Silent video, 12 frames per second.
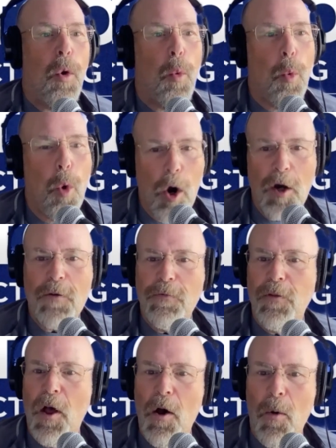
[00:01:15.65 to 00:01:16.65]

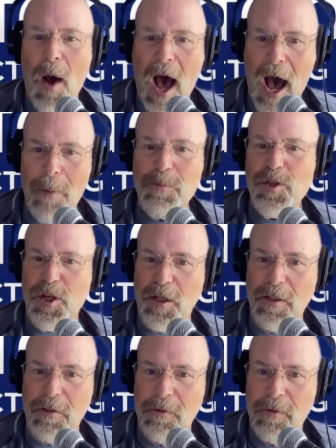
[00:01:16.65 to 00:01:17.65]
workflow option,